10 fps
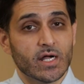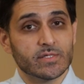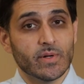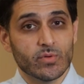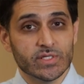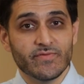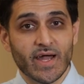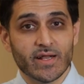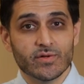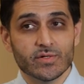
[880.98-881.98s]
talked about risk
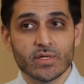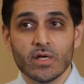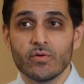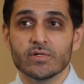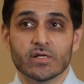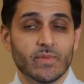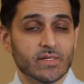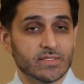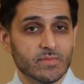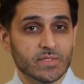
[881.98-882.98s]
factors, we talked
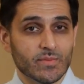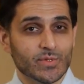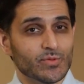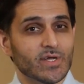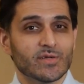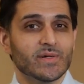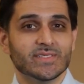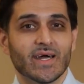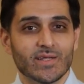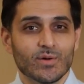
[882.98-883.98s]
about symptoms, we talked about
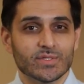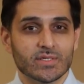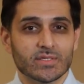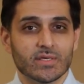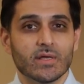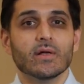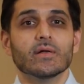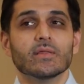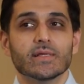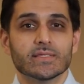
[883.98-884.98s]
diagnosis.
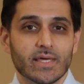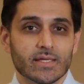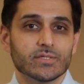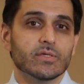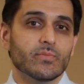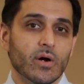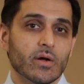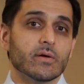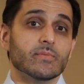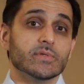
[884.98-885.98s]
Let's get to the
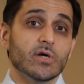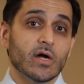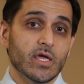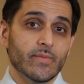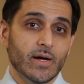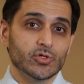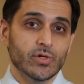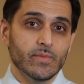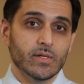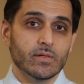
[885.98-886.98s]
part talking about
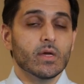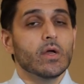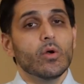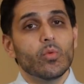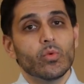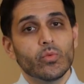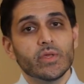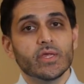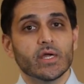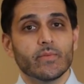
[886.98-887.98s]
treatment. When we
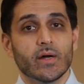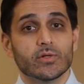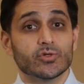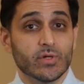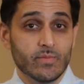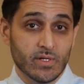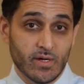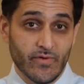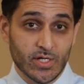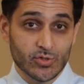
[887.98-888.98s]
think about treatment
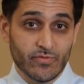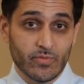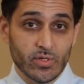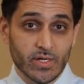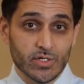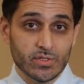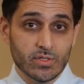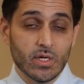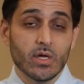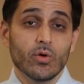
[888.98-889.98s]
of atrial fibrillation,
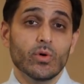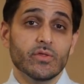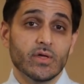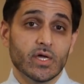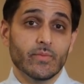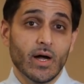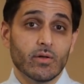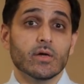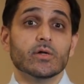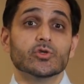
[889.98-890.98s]
we think
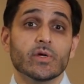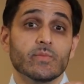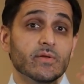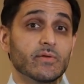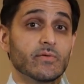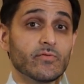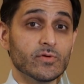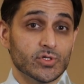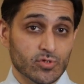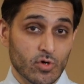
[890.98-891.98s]
about treatment
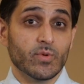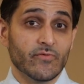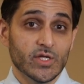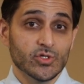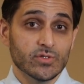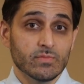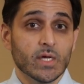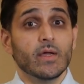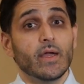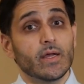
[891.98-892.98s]
for stroke prevention
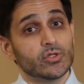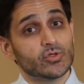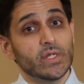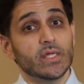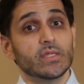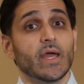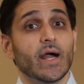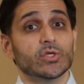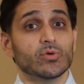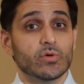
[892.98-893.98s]
and treating the
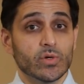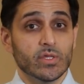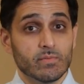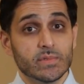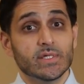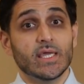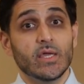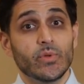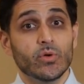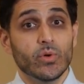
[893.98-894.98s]
actual rhythm to
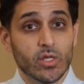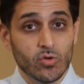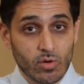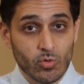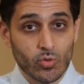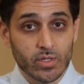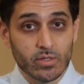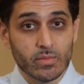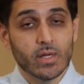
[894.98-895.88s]
keep you in normal rhythm.